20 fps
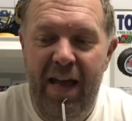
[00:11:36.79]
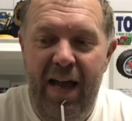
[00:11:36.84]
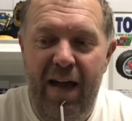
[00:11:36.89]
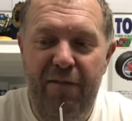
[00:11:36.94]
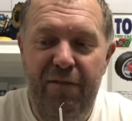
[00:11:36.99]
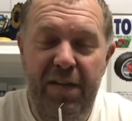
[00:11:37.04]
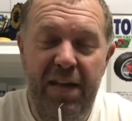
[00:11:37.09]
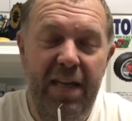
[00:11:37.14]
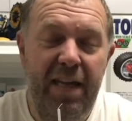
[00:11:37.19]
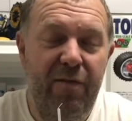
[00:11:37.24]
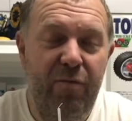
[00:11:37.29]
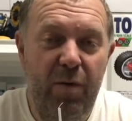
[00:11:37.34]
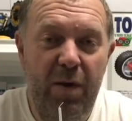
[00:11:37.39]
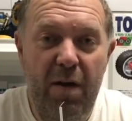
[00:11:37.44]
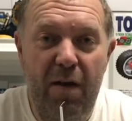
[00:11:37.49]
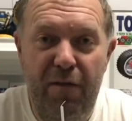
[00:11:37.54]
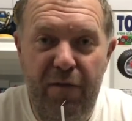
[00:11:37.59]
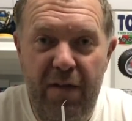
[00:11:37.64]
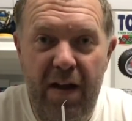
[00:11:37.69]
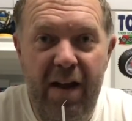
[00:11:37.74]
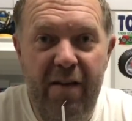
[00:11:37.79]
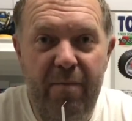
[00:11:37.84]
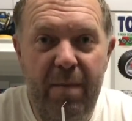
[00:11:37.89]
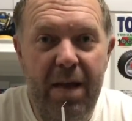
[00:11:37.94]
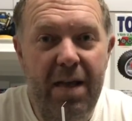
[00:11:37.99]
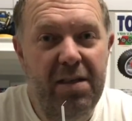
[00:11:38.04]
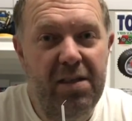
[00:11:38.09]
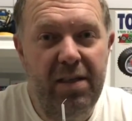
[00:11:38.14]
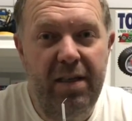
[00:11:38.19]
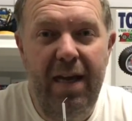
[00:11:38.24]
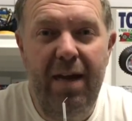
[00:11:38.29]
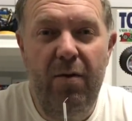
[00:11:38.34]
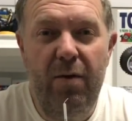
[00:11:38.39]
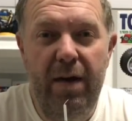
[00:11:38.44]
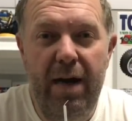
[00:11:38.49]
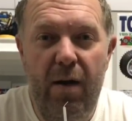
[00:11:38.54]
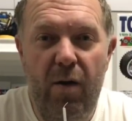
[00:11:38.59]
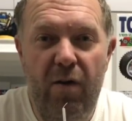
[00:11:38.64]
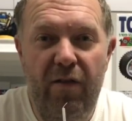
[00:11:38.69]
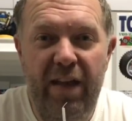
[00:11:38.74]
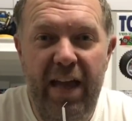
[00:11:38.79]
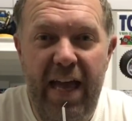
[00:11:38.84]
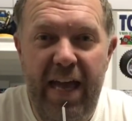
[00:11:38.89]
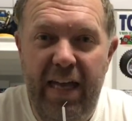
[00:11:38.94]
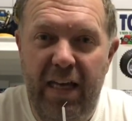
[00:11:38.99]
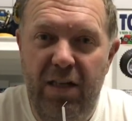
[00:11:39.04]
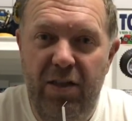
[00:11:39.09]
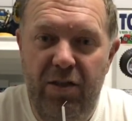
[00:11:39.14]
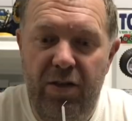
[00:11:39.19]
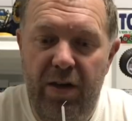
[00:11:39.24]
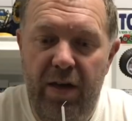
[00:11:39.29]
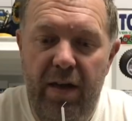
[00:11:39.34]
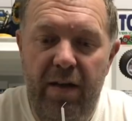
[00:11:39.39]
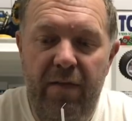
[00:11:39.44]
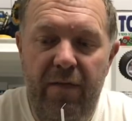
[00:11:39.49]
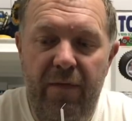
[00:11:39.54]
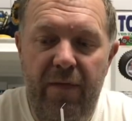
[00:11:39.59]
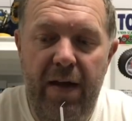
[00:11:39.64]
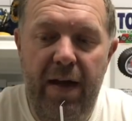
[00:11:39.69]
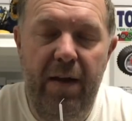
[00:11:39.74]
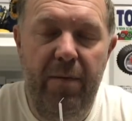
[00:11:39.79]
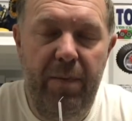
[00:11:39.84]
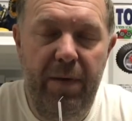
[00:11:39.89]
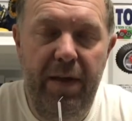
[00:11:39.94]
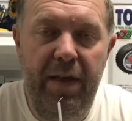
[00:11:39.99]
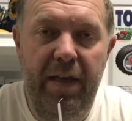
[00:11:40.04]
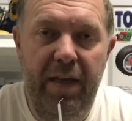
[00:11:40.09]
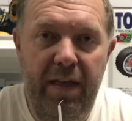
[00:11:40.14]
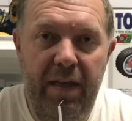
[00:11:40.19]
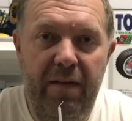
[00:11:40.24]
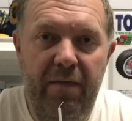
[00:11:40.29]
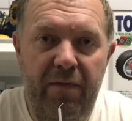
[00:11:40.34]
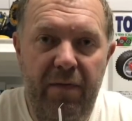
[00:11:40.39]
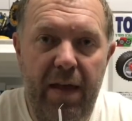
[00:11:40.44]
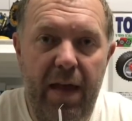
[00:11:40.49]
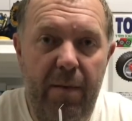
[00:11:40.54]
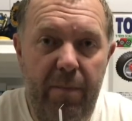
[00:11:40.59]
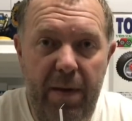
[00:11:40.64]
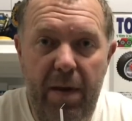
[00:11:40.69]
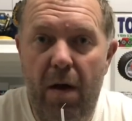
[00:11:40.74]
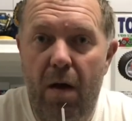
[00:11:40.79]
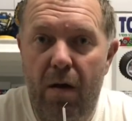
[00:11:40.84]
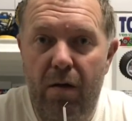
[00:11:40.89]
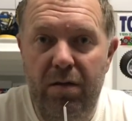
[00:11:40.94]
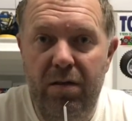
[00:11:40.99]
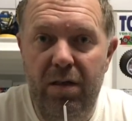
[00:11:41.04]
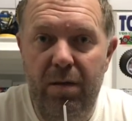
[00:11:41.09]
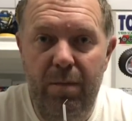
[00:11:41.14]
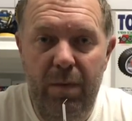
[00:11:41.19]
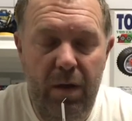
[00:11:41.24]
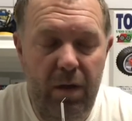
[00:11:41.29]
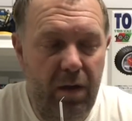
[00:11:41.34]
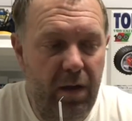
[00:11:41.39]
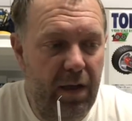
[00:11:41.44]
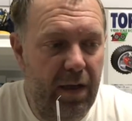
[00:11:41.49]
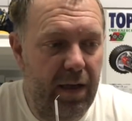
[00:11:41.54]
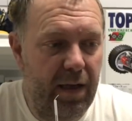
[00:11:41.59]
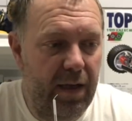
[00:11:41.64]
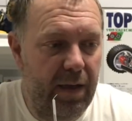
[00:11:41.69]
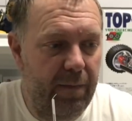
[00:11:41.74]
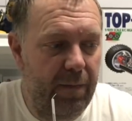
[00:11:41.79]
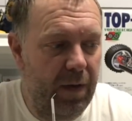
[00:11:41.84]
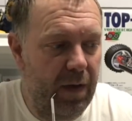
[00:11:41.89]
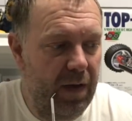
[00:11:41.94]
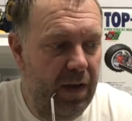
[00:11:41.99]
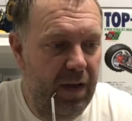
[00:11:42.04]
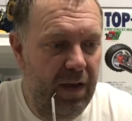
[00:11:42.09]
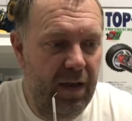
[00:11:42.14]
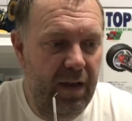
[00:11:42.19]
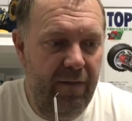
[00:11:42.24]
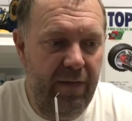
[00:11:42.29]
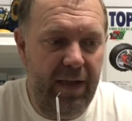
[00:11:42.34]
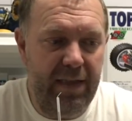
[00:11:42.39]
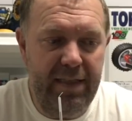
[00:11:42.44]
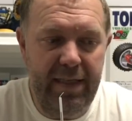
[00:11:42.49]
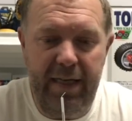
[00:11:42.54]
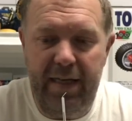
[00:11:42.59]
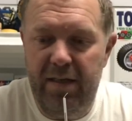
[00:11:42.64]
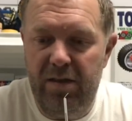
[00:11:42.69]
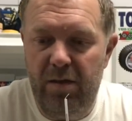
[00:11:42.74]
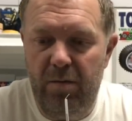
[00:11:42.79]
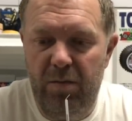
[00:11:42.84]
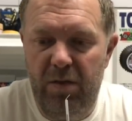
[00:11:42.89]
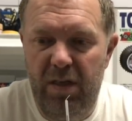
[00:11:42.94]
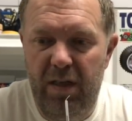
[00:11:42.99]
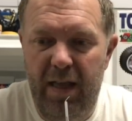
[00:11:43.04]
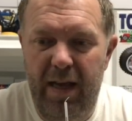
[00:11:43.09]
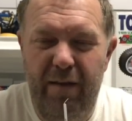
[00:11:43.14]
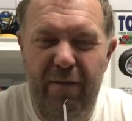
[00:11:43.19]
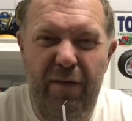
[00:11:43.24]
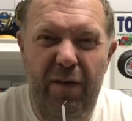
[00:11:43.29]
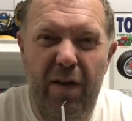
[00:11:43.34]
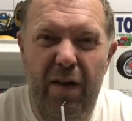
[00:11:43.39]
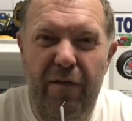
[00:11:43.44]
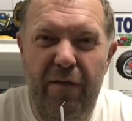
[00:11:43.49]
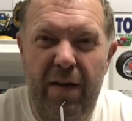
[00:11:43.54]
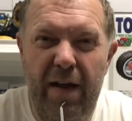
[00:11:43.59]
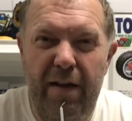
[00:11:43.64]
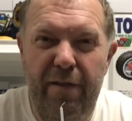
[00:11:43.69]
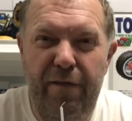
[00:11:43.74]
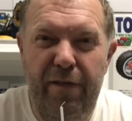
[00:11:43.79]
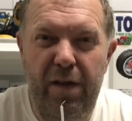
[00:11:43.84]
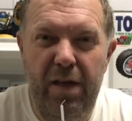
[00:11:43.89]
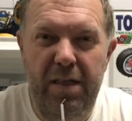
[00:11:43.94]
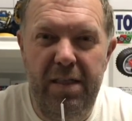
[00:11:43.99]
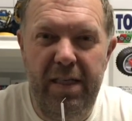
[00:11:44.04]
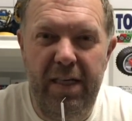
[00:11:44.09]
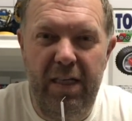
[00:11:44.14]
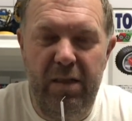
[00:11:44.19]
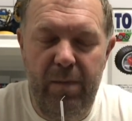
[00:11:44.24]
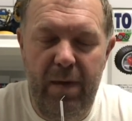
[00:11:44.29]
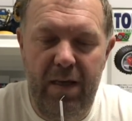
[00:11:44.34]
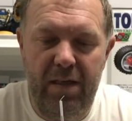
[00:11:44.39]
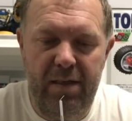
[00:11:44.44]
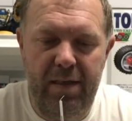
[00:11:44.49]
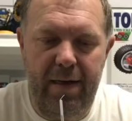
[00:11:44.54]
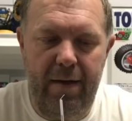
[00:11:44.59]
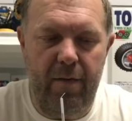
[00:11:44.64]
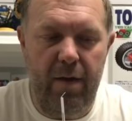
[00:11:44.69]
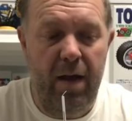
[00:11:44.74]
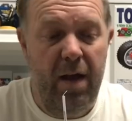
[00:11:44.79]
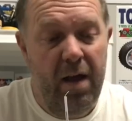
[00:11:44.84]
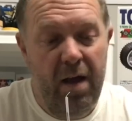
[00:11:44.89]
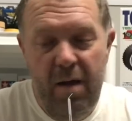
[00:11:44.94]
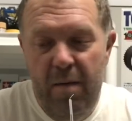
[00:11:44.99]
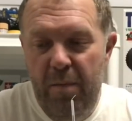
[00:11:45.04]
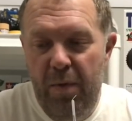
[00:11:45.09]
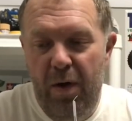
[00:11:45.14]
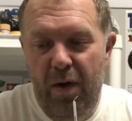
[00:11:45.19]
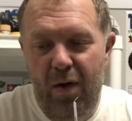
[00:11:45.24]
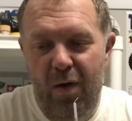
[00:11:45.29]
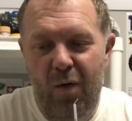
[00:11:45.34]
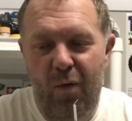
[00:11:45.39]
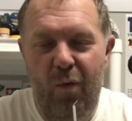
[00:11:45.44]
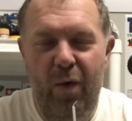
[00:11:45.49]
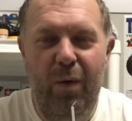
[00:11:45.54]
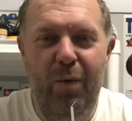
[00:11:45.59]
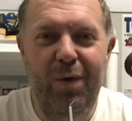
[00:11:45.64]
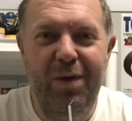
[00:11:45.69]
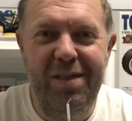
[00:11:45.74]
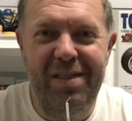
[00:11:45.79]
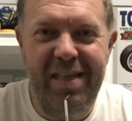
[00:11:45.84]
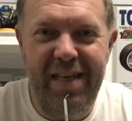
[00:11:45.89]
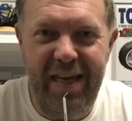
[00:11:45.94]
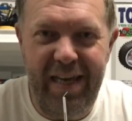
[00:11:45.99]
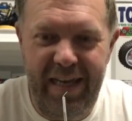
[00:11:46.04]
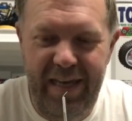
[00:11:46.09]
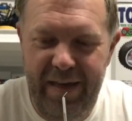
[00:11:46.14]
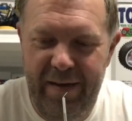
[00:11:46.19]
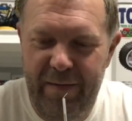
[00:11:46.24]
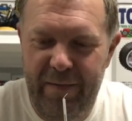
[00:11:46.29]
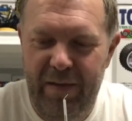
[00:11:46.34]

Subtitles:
I think if we got 5 miles an hour out of it extra, that'd be awesome. That'd take us up to like 35, 36 miles an hour, but we will see.